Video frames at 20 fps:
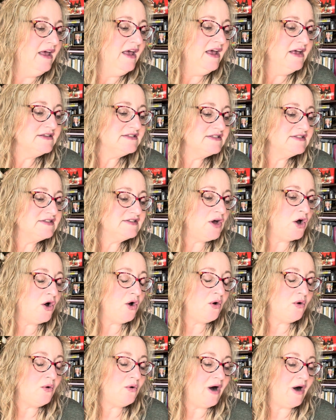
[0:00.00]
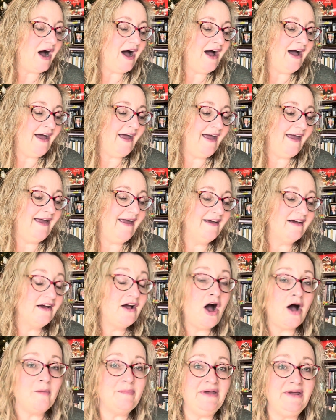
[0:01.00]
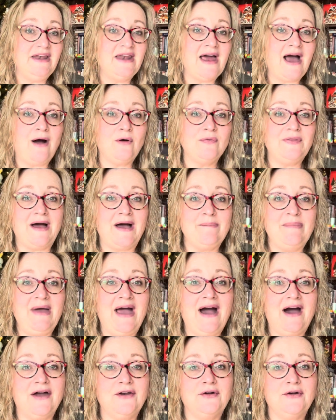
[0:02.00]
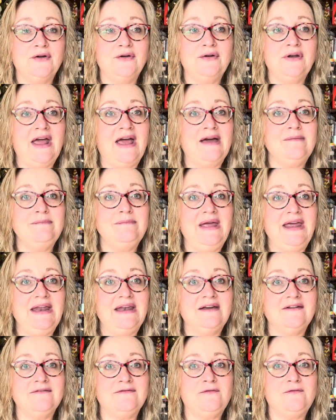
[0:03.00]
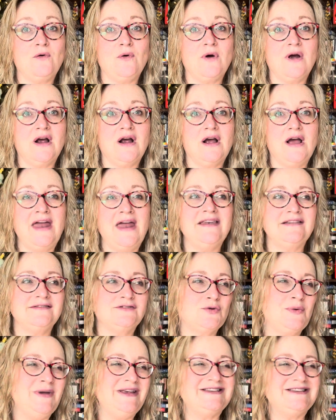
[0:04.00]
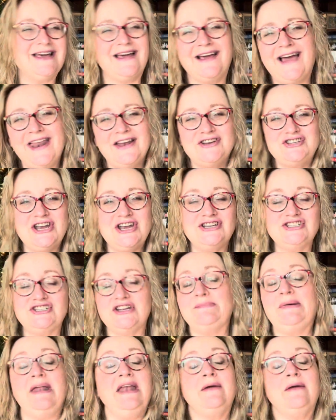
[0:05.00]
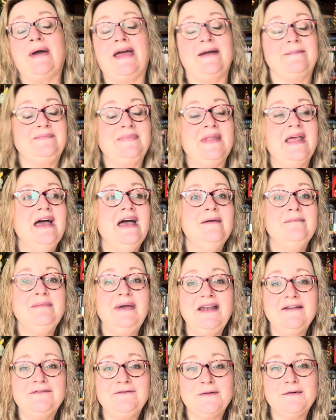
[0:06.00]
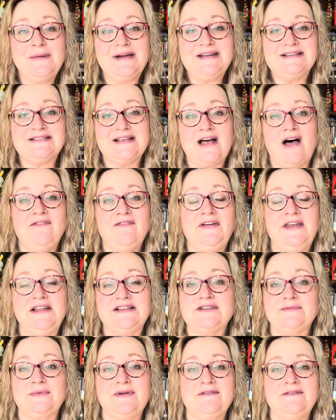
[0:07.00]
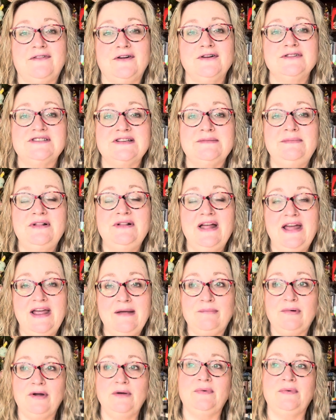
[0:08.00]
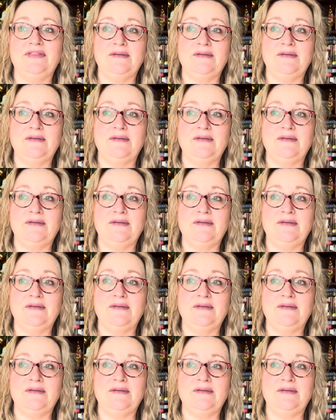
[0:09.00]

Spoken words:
So I copied out that pattern and made it and tweaked it. I kind of changed it, but anyway, made it for myself. And it's a reversible apron with